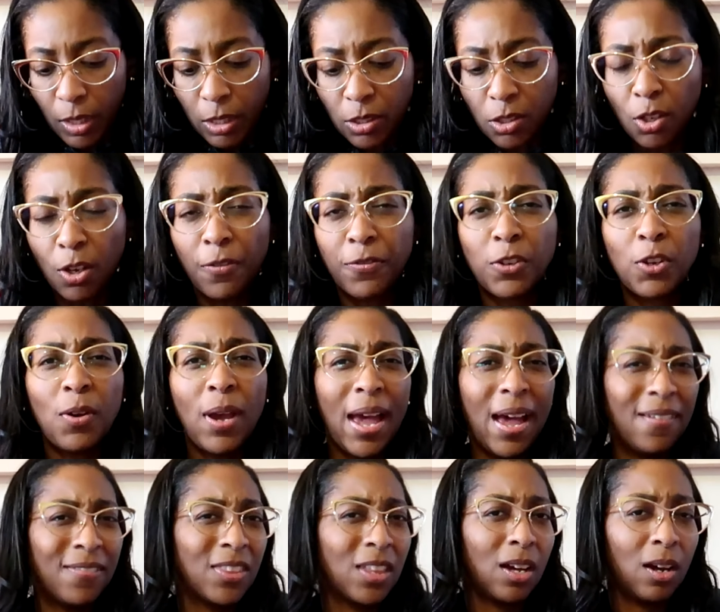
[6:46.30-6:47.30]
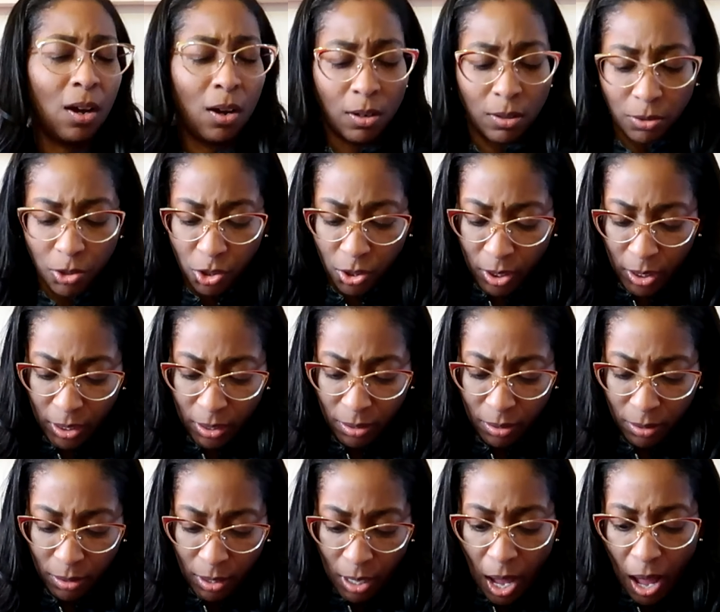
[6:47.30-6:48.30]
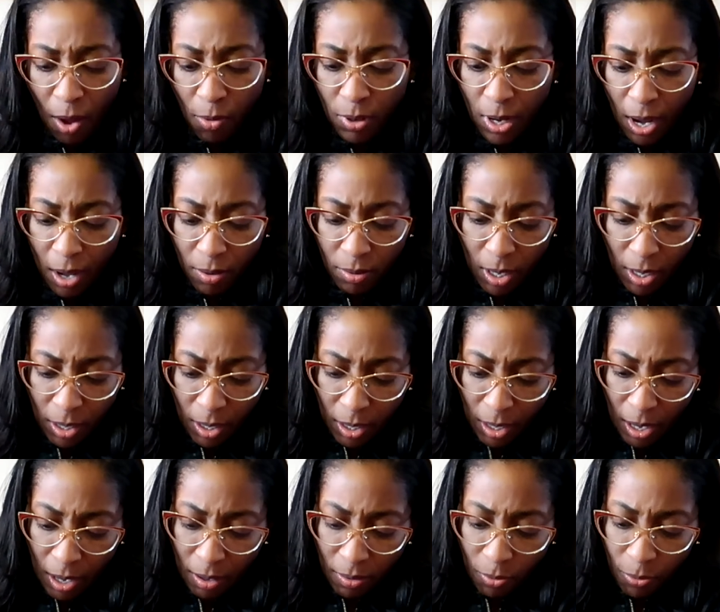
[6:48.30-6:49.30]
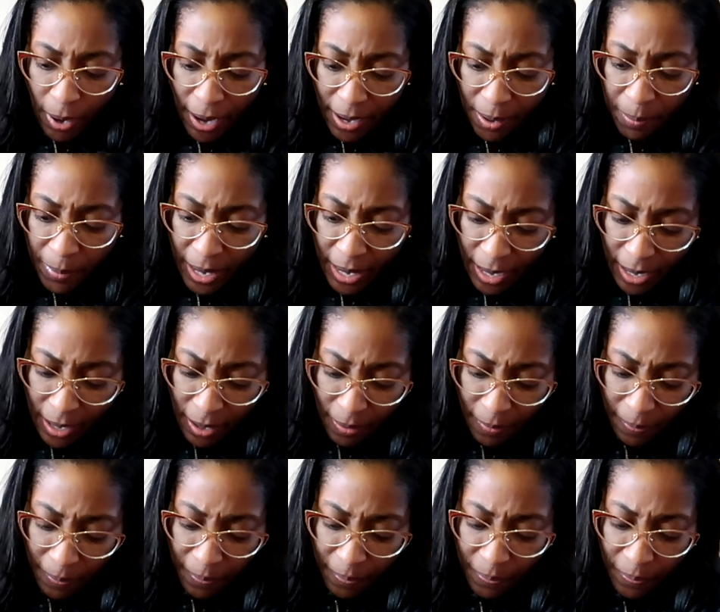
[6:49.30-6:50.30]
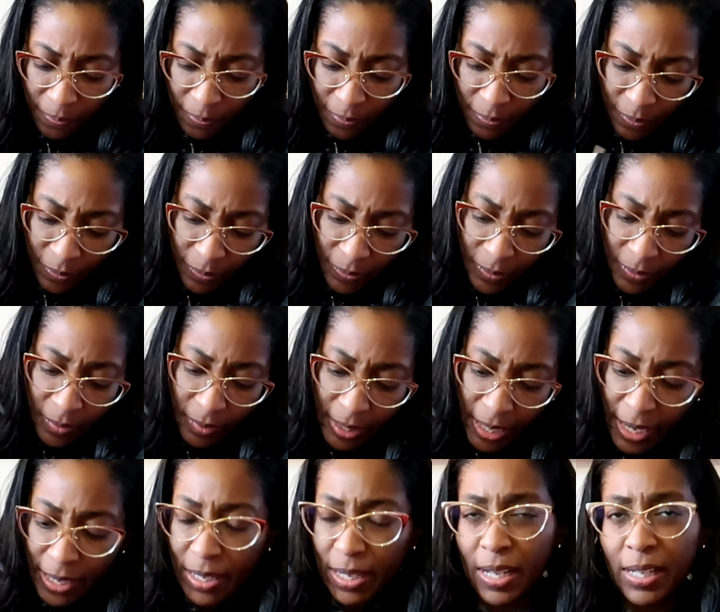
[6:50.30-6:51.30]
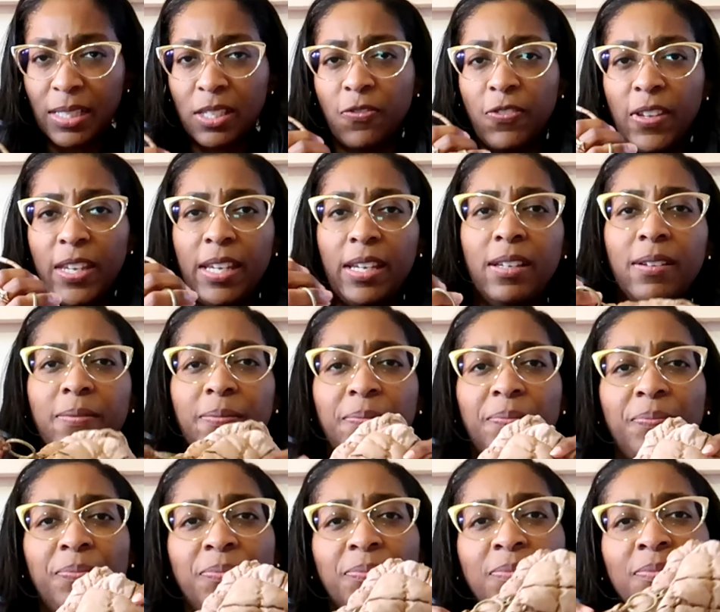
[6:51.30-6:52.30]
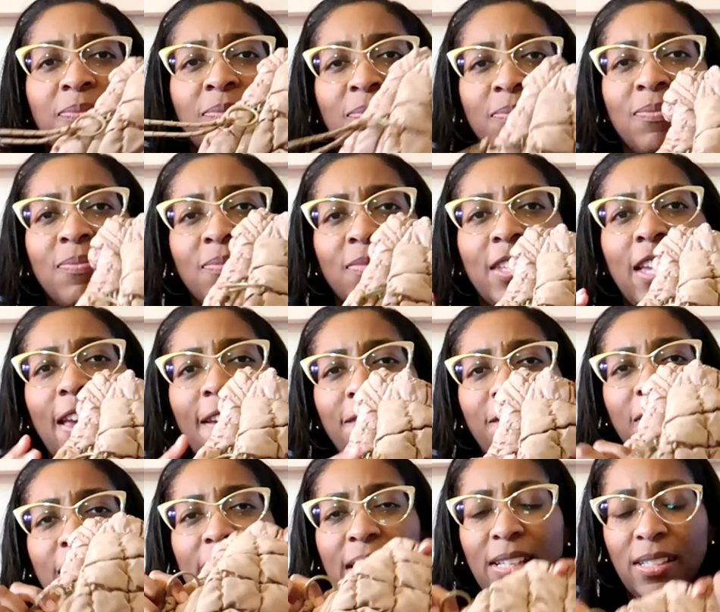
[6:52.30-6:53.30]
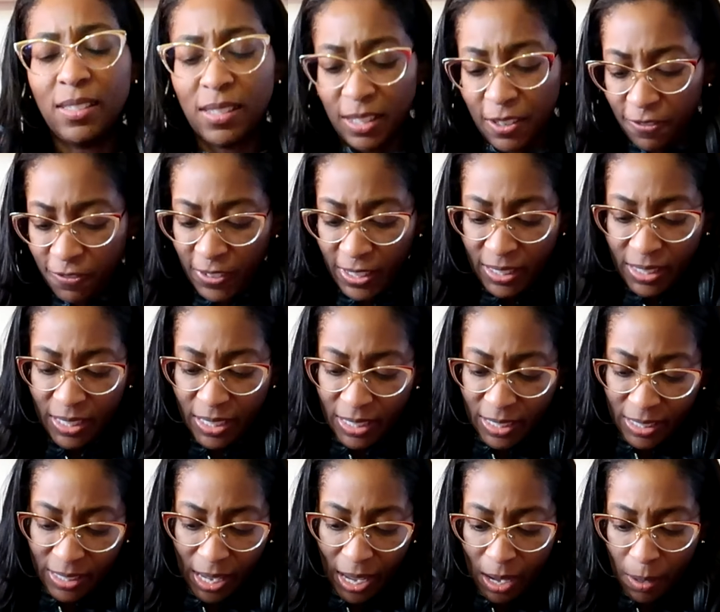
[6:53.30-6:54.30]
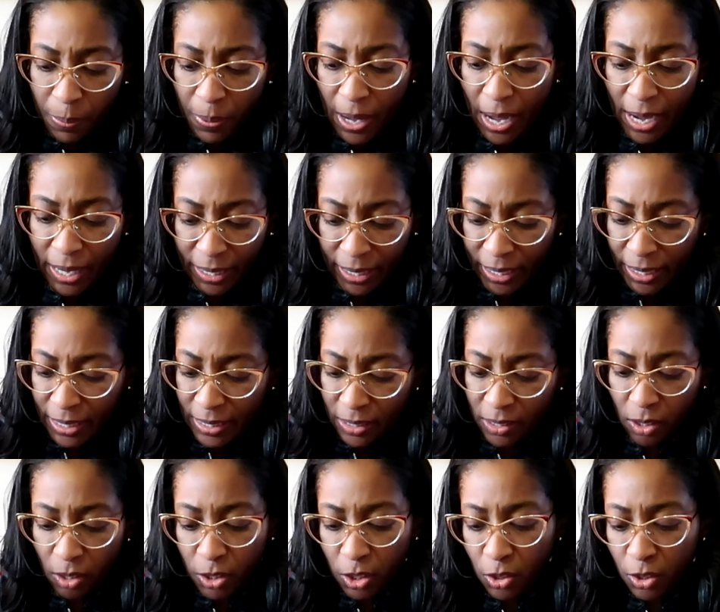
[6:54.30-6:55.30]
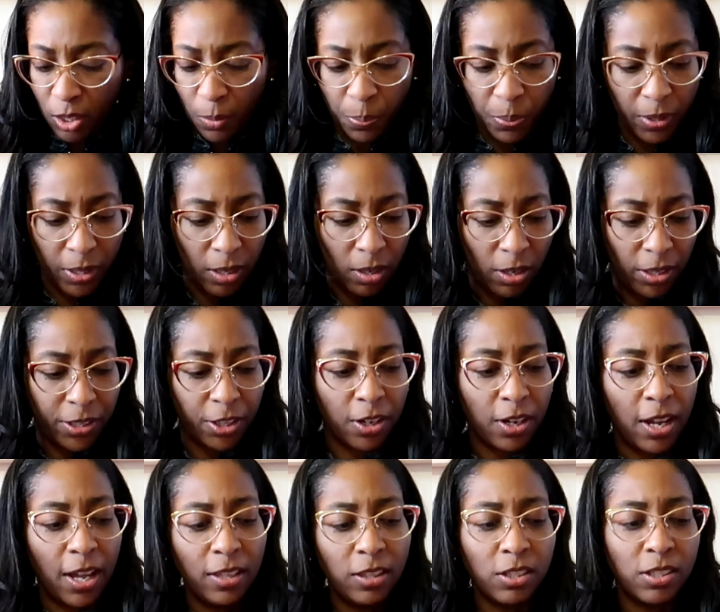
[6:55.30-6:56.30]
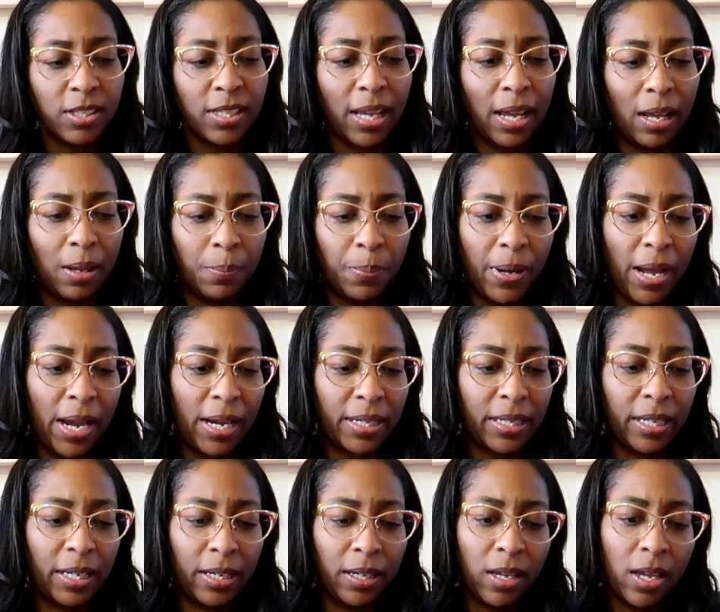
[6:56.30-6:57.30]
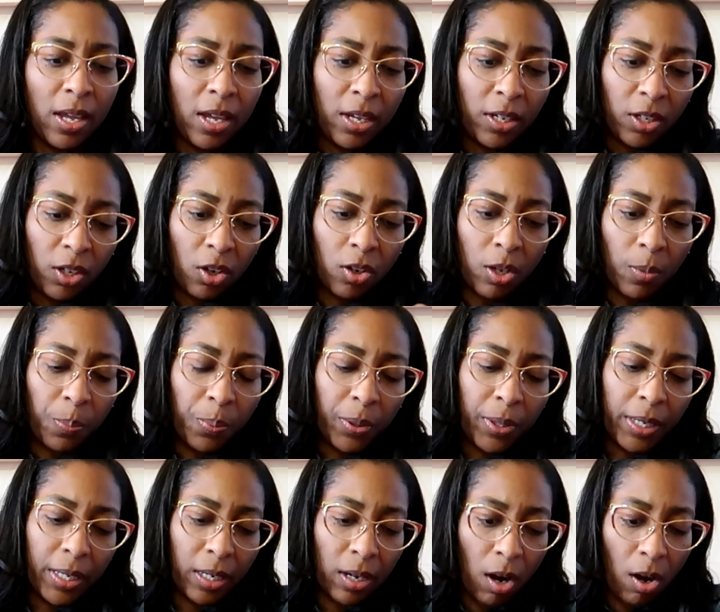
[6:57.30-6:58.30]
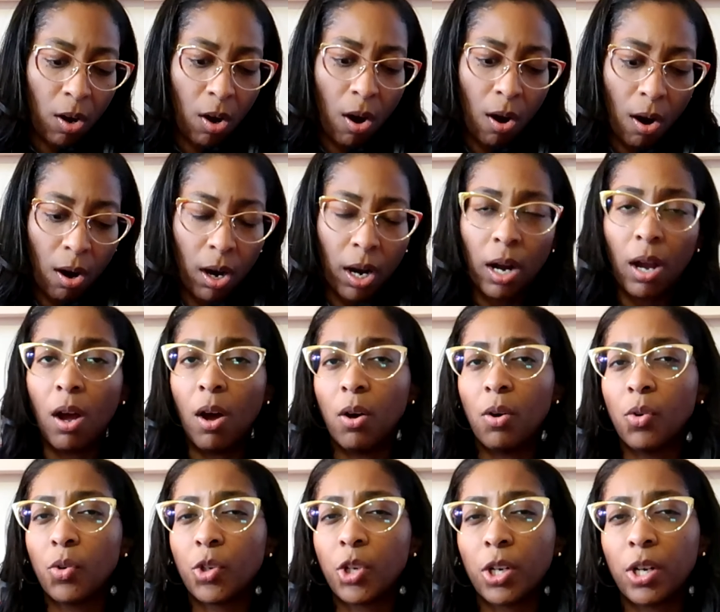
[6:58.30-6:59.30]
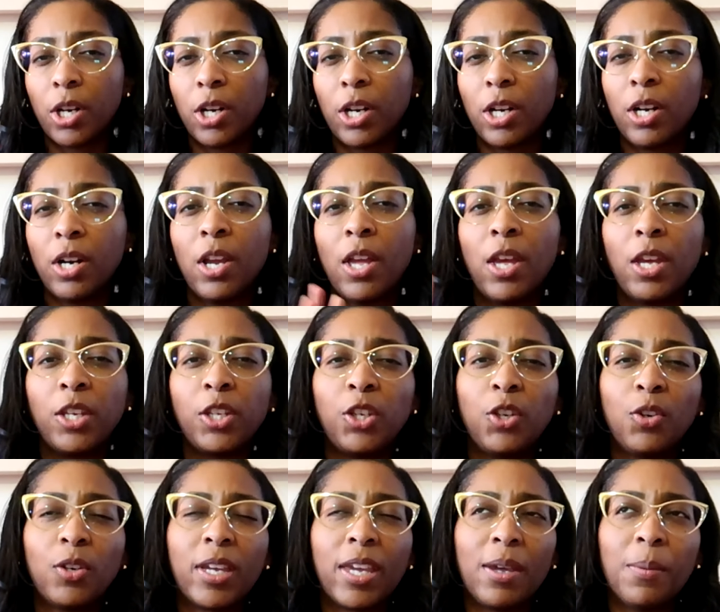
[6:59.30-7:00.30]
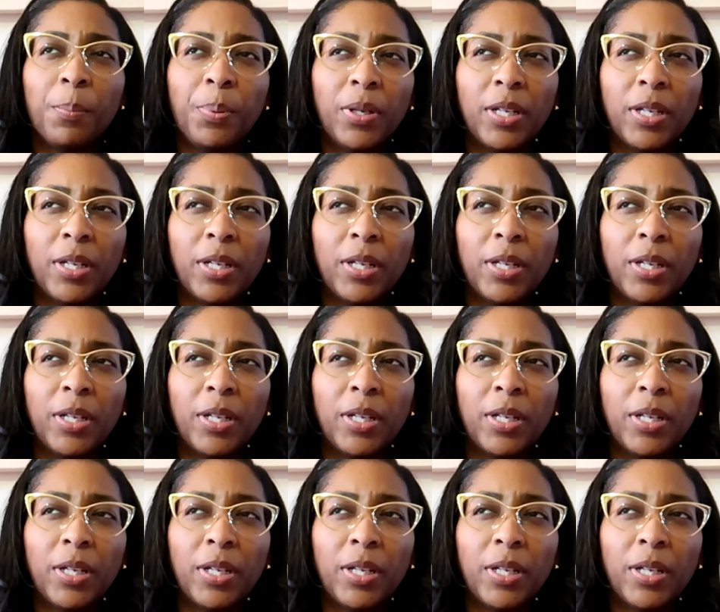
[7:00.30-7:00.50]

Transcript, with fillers: So if you have the Ultra, oh no, no, no, no, wait a minute. It does fit. It fits, it fits in the side pocket. And so you could put on your other side pocket, you could put a card holder, you can